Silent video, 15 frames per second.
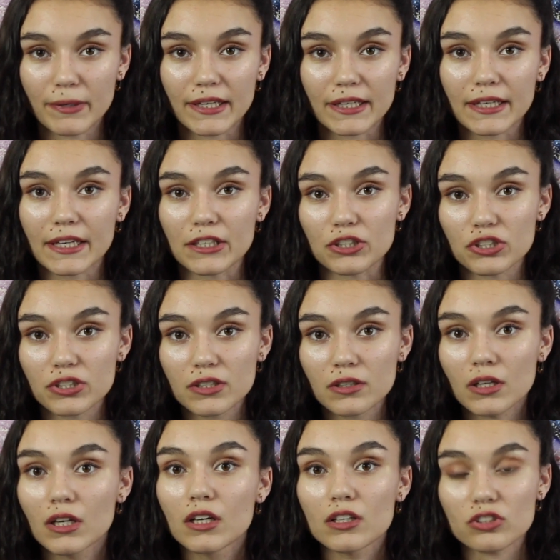
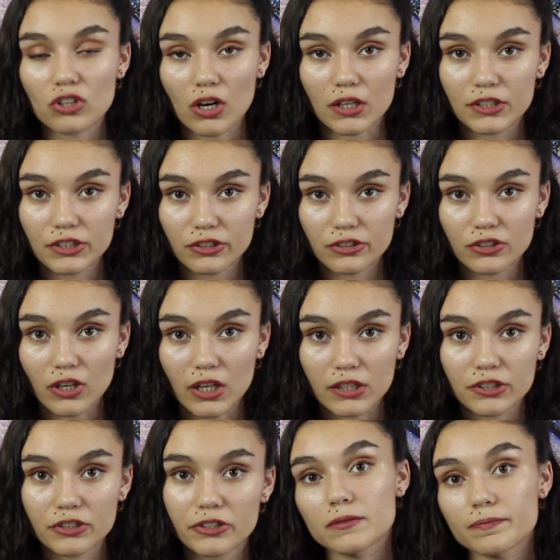medication, talk to your
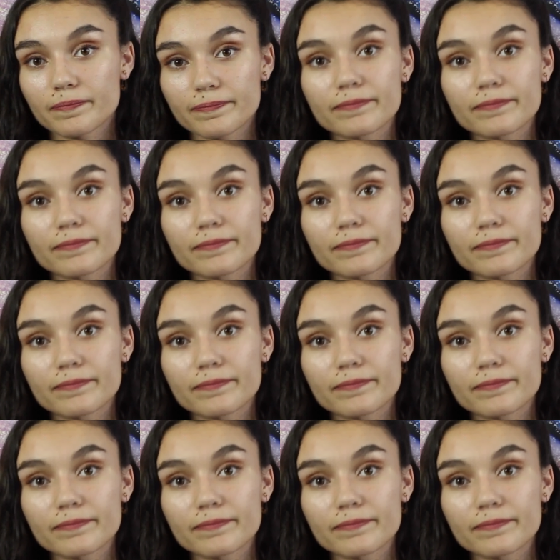doctor.